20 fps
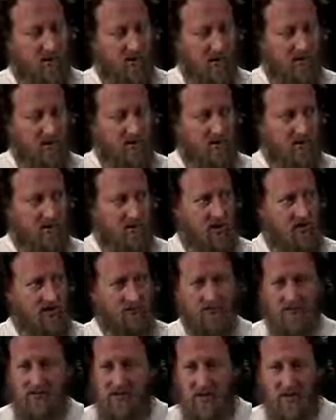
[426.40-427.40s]
We're
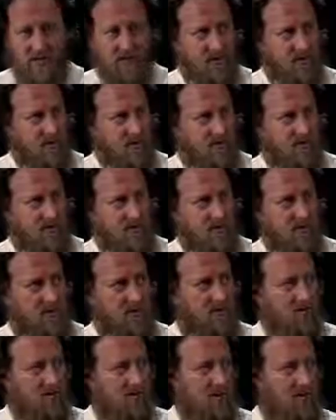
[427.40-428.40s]
hungry, there's food.
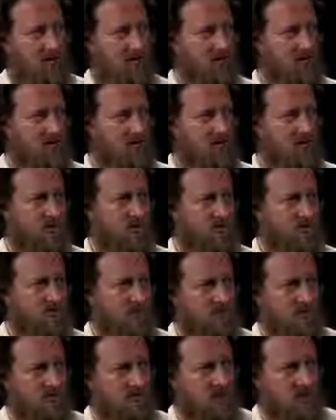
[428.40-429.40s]
We're
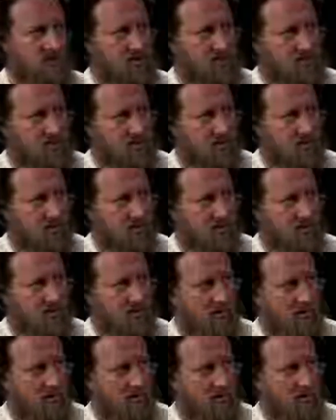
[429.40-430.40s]
thirsty, there's drink.
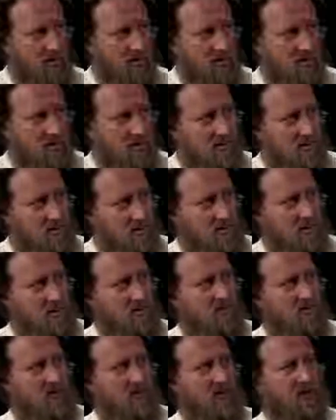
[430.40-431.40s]
We're
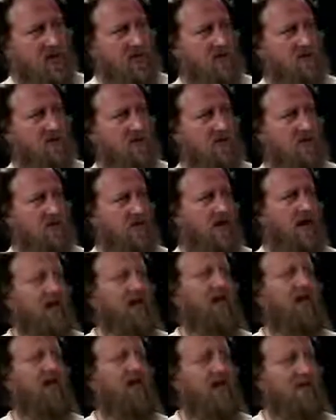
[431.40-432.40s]
human beings, the
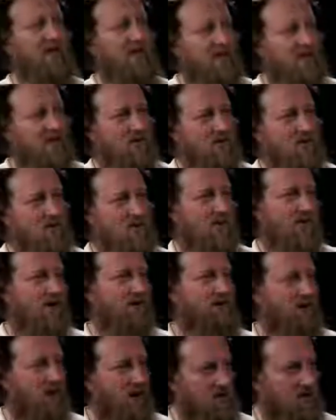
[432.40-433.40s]
naked ape, they call us, we
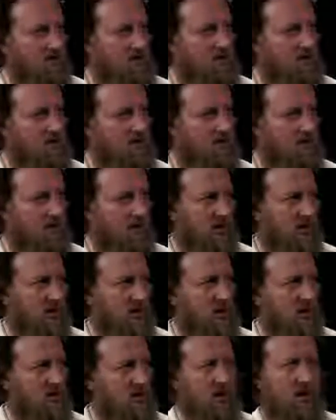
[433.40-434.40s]
have clothes,
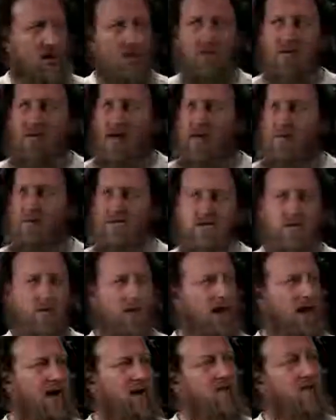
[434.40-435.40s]
right? We have
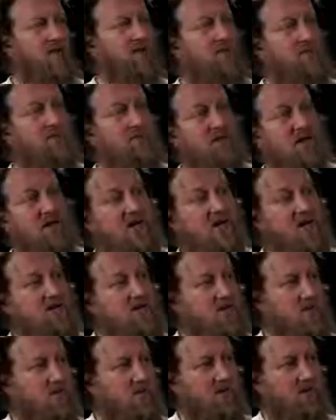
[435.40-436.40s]
all the
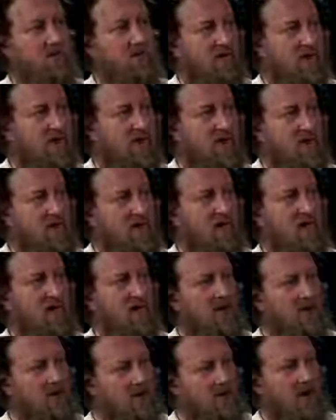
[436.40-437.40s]
means to provide
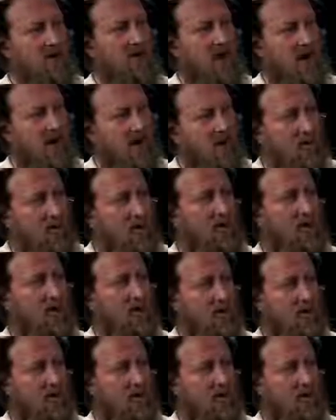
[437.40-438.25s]
for our